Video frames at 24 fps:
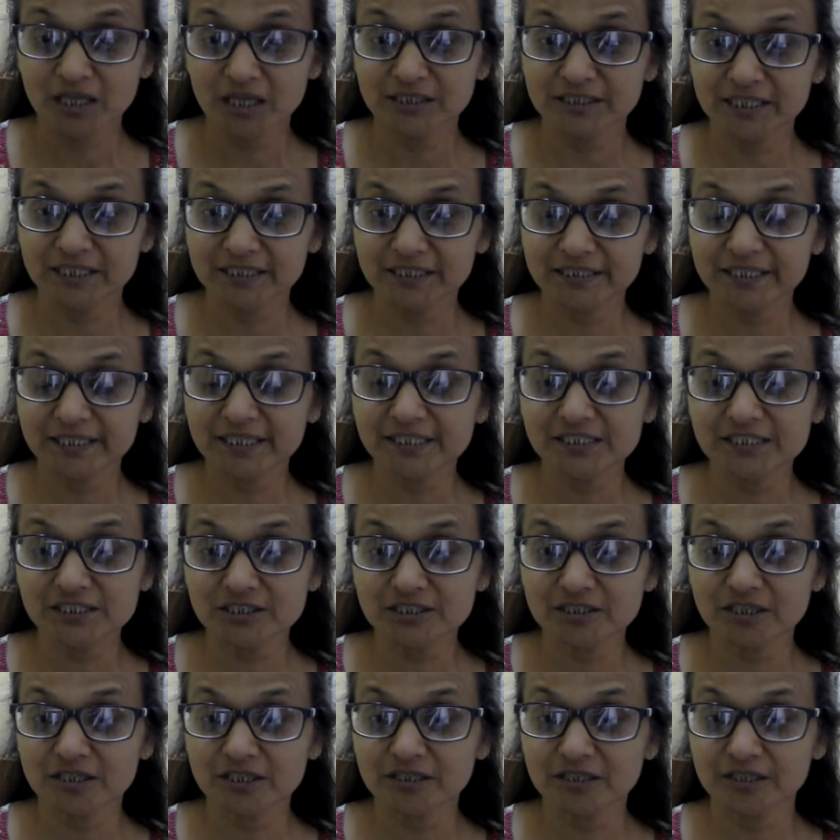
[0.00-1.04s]
then things
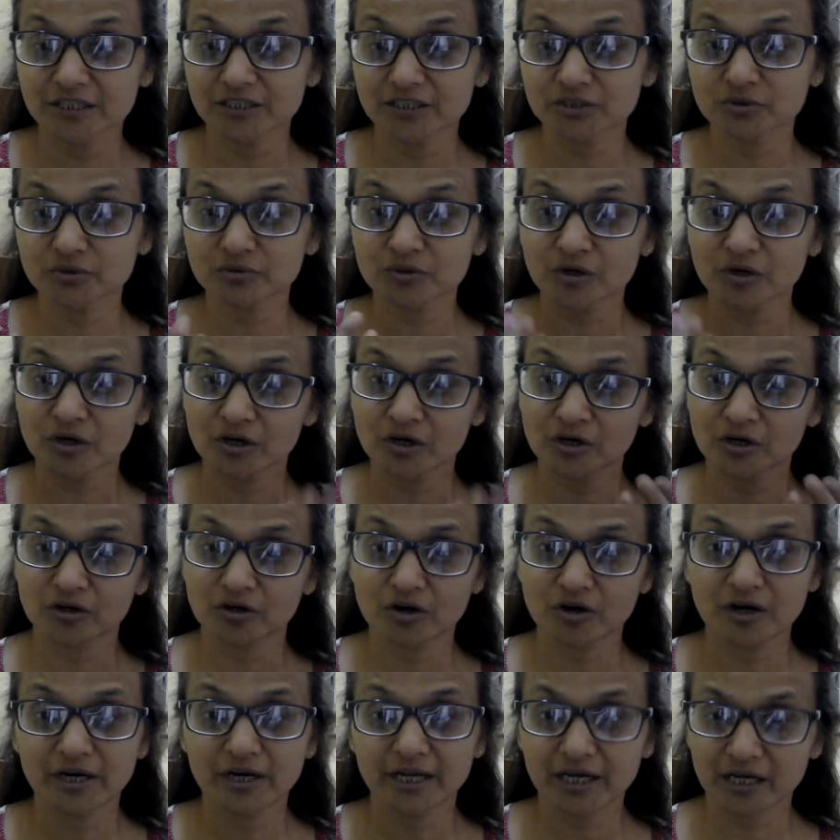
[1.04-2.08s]
turn into
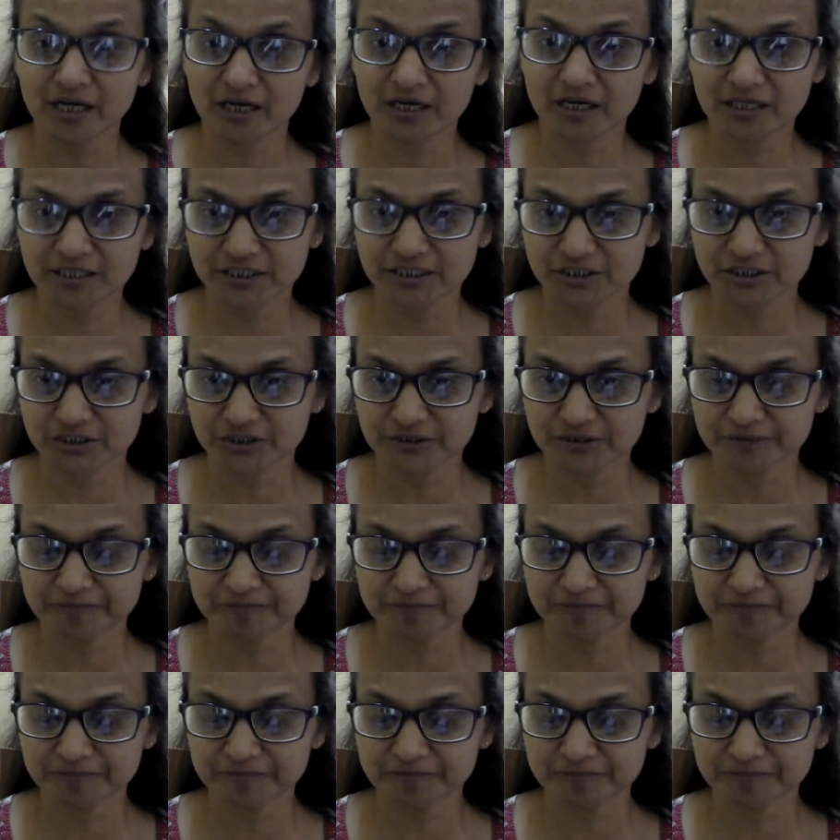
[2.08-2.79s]
chronic condition.